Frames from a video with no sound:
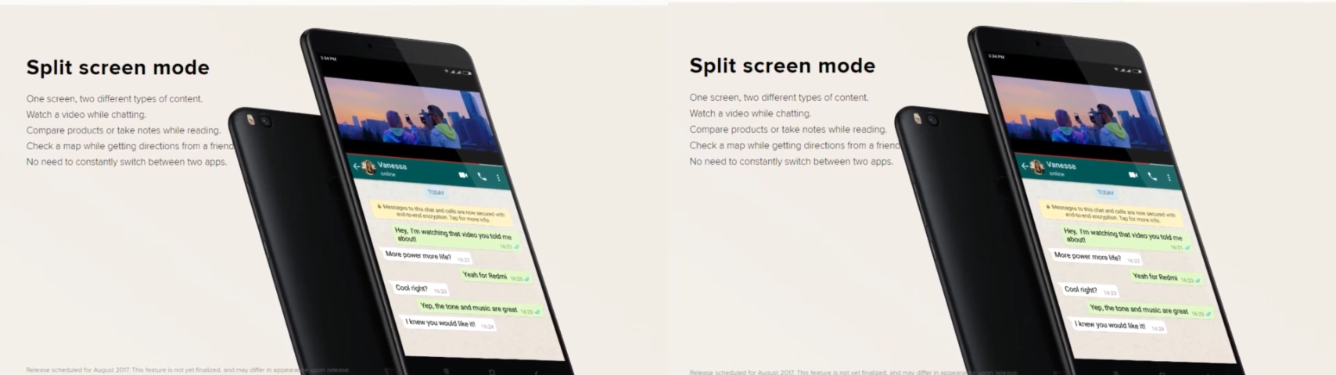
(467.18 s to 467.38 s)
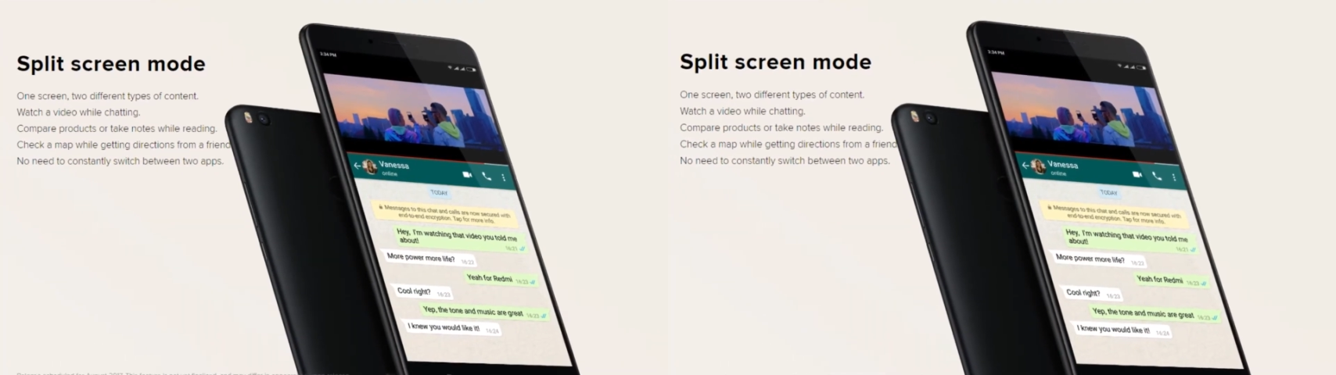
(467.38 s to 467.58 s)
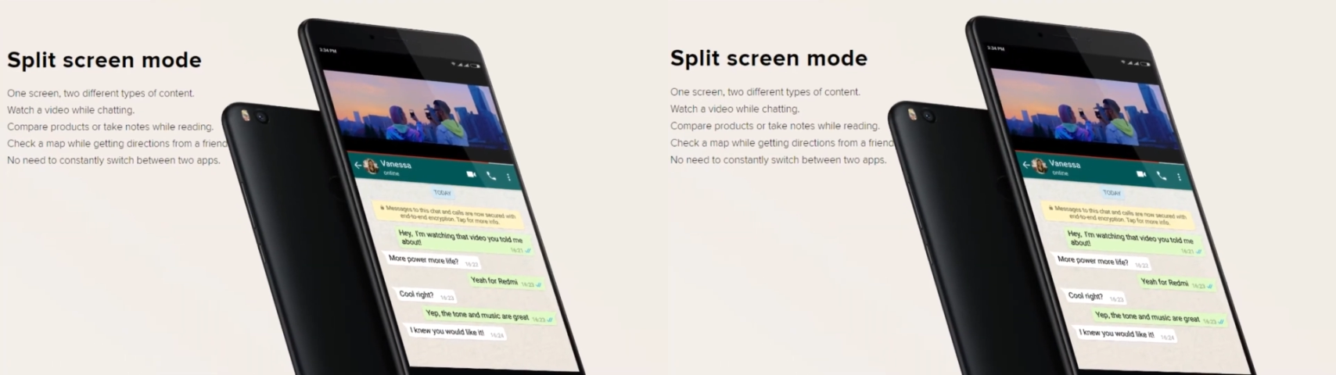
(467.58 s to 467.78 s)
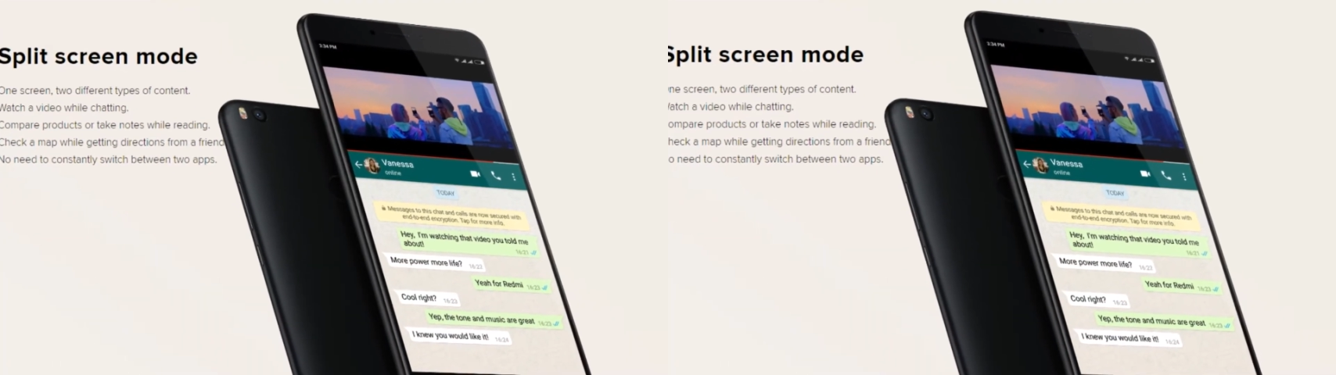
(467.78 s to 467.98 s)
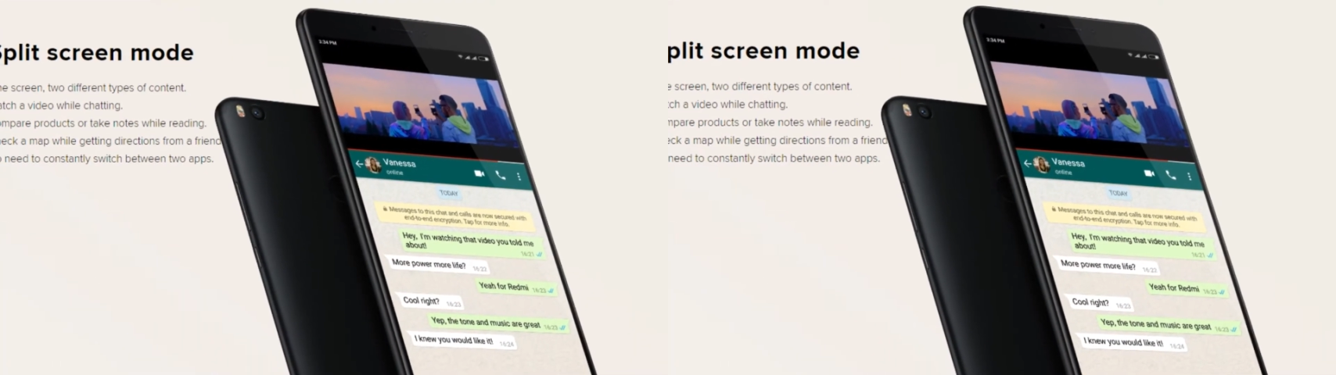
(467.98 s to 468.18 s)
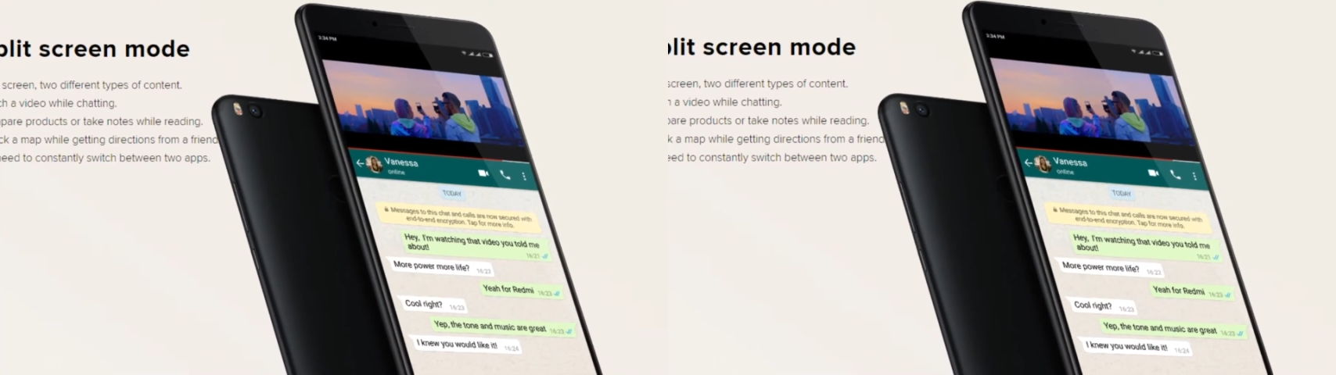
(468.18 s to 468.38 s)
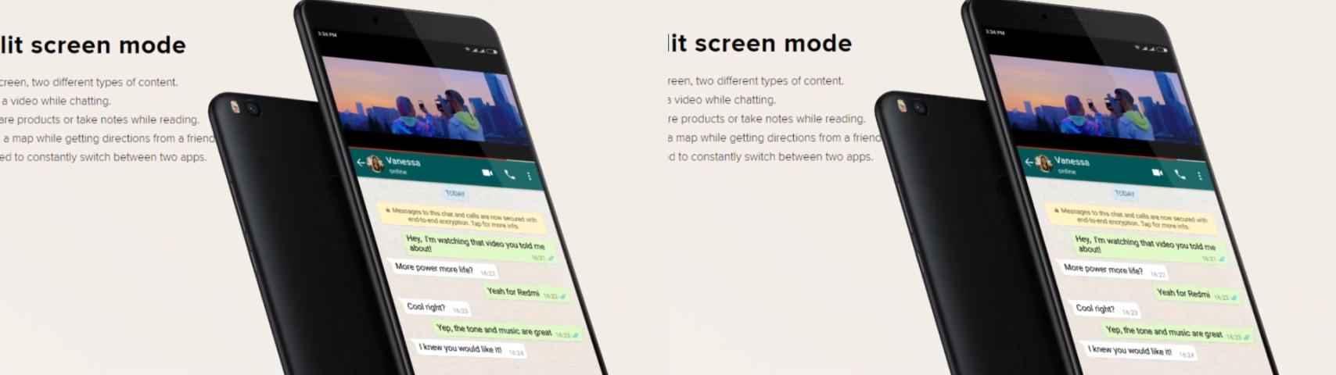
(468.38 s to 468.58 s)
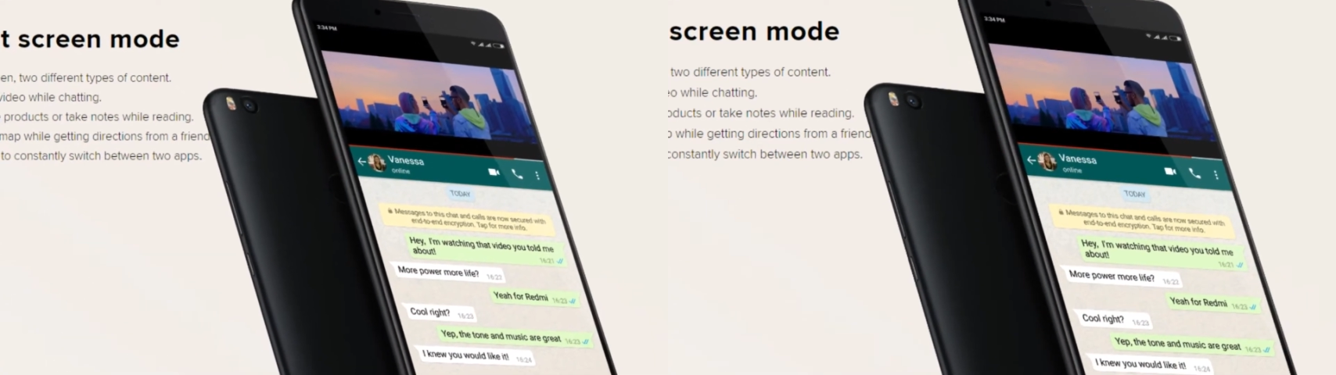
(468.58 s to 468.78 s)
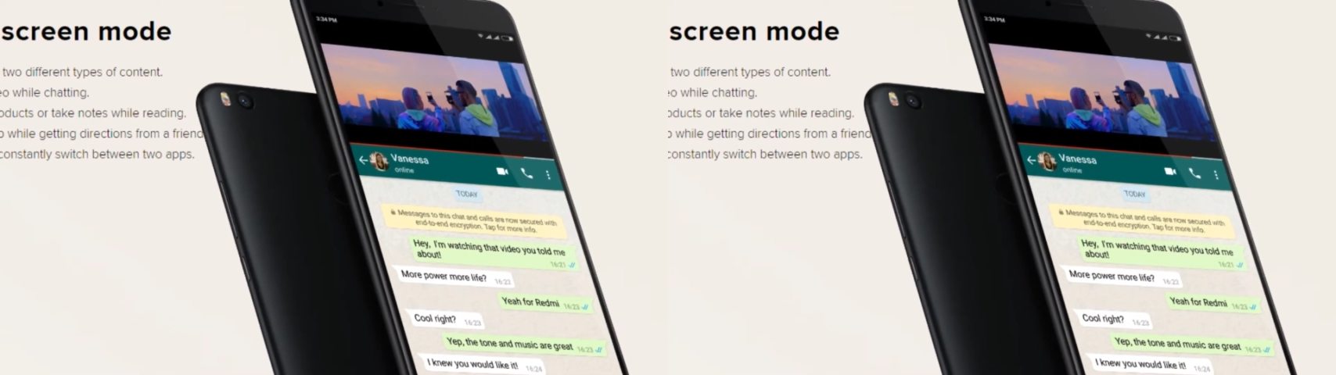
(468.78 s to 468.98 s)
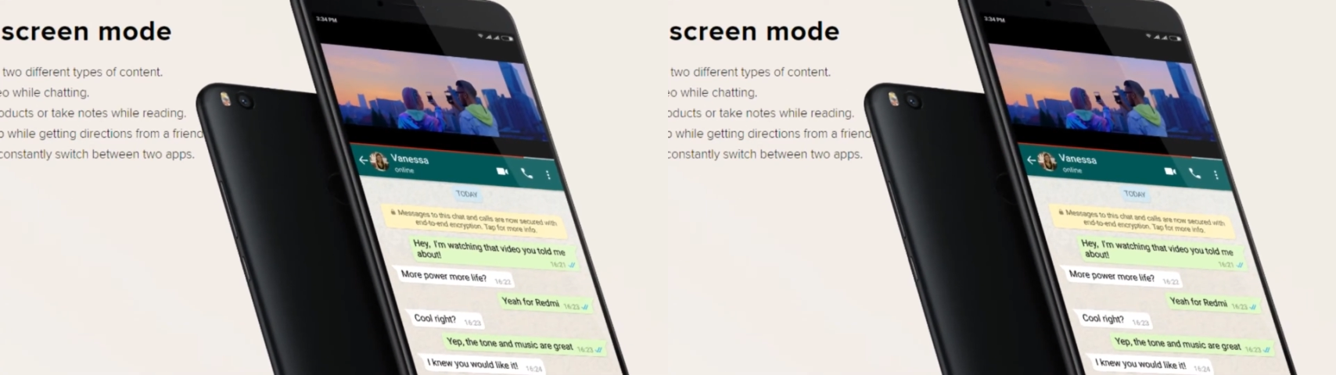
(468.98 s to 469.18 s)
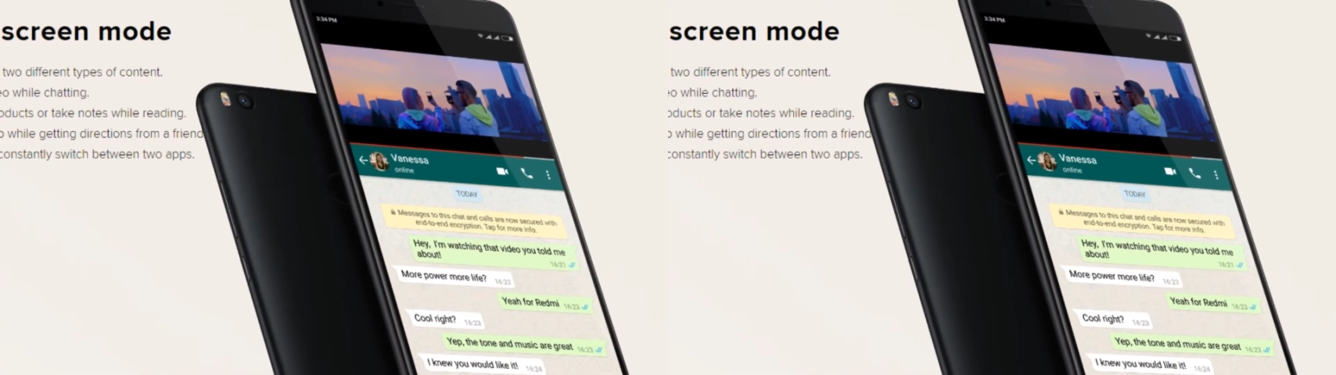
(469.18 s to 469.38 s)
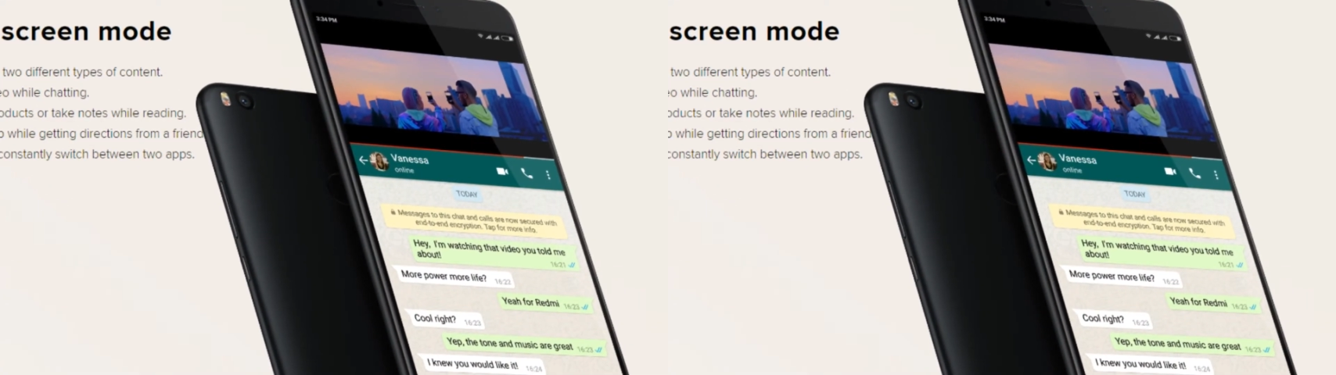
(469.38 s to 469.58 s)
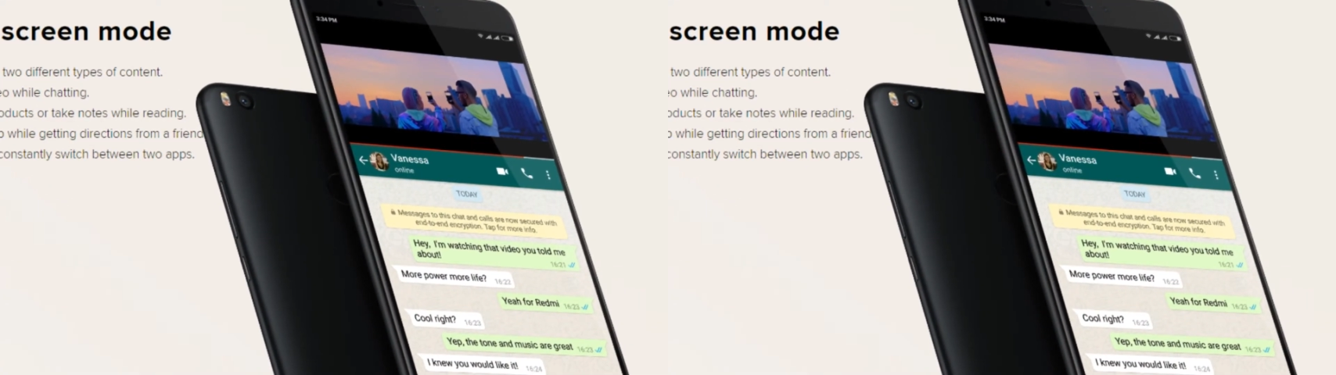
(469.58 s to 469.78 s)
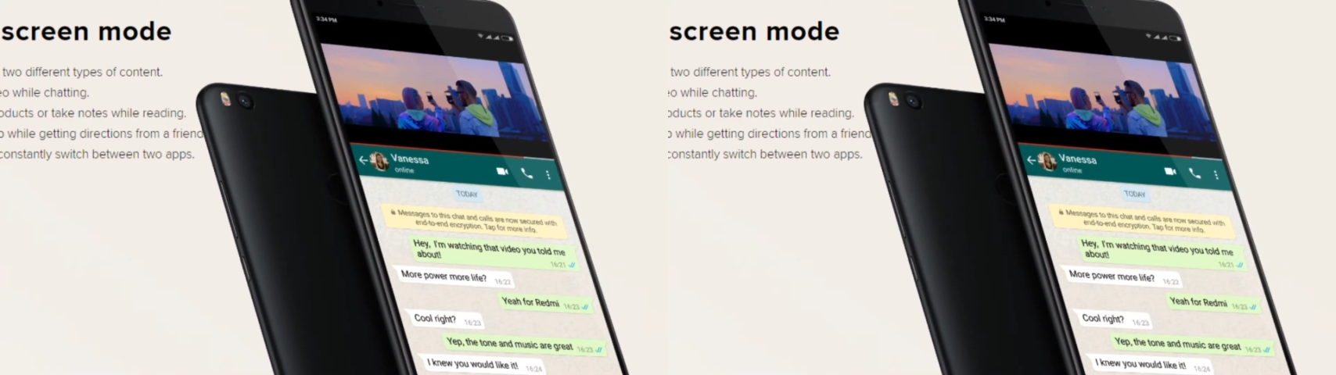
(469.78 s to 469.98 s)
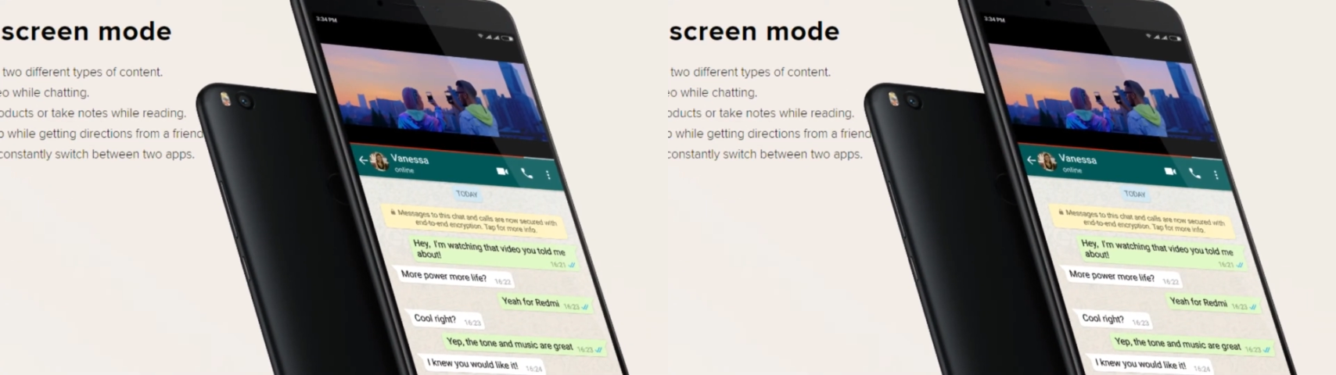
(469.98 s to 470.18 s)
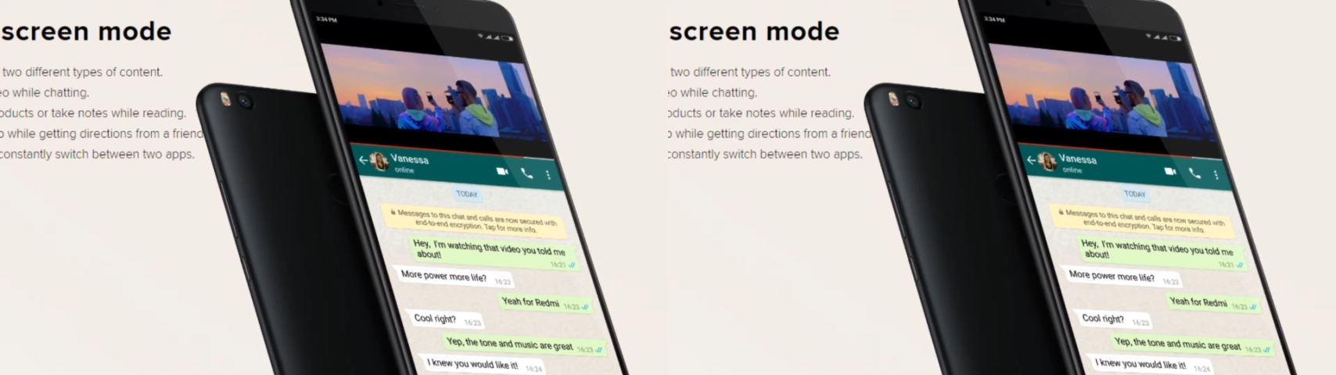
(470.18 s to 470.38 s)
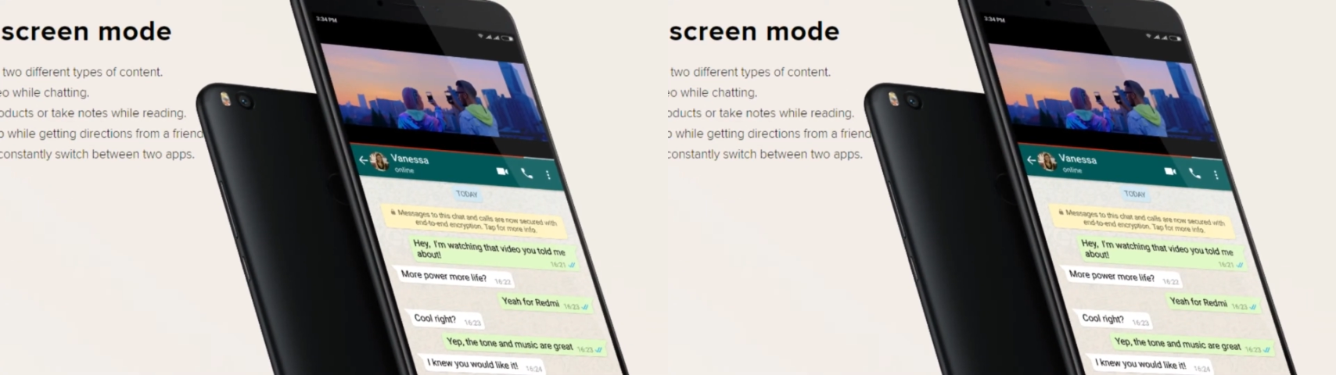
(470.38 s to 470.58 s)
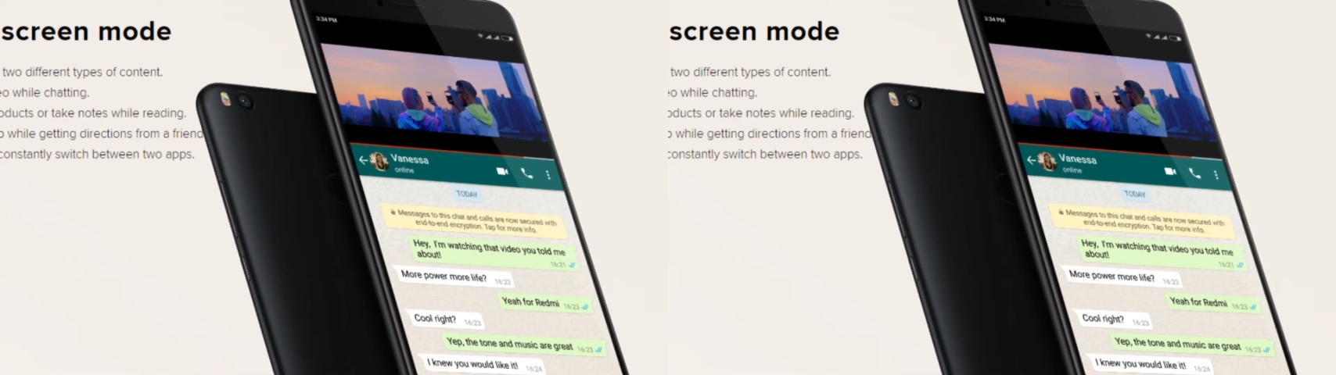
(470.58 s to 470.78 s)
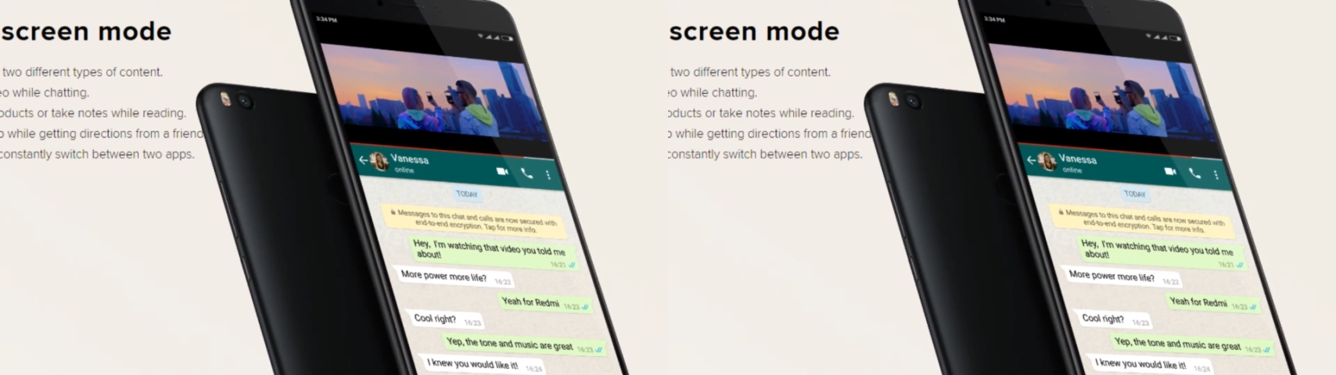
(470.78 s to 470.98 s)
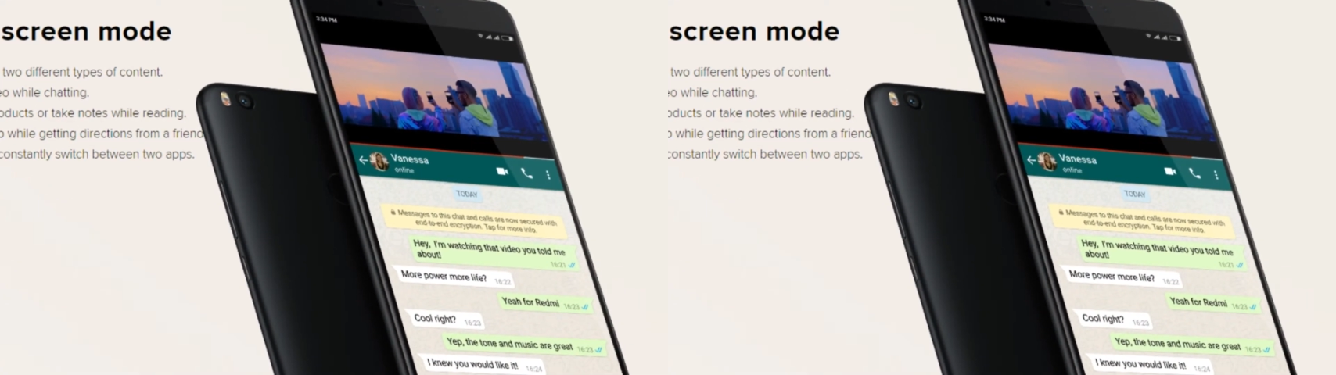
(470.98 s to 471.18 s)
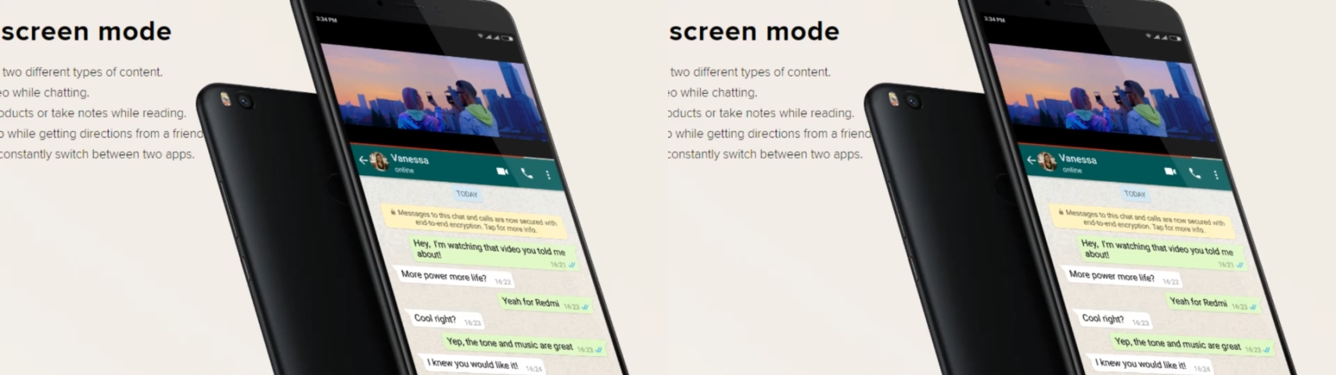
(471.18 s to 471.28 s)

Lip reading: No face is visible, so there are no lips to read.